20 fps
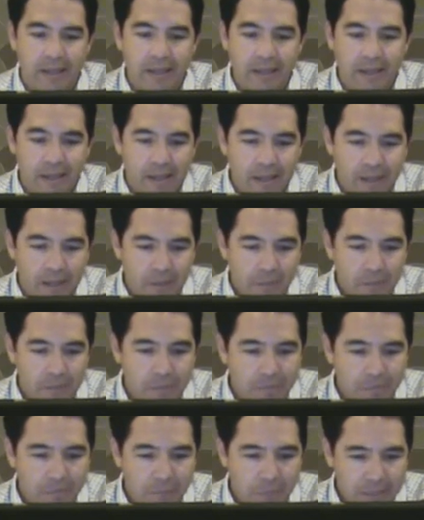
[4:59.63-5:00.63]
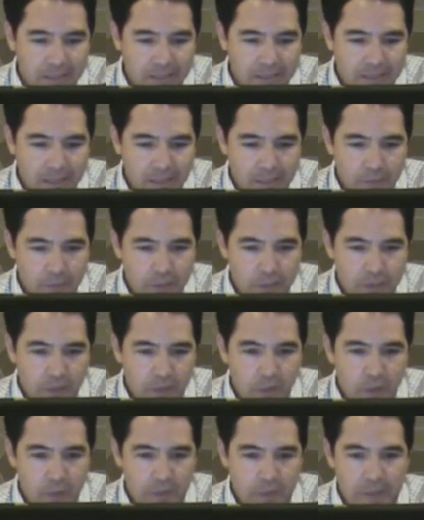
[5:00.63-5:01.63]
But this time we
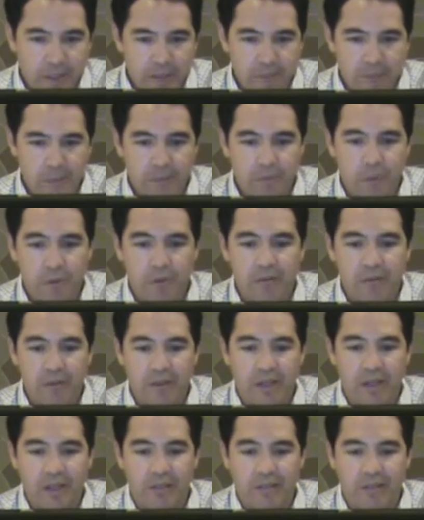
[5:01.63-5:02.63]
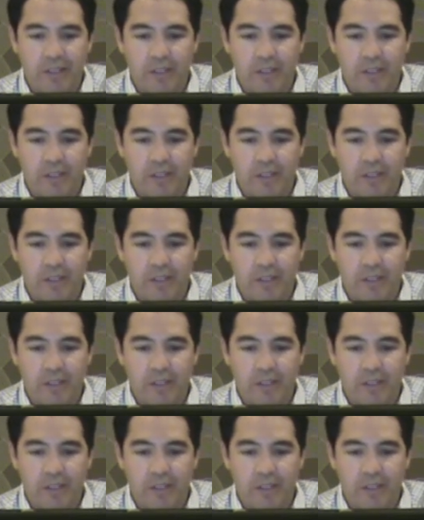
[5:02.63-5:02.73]
start with PM 2.5,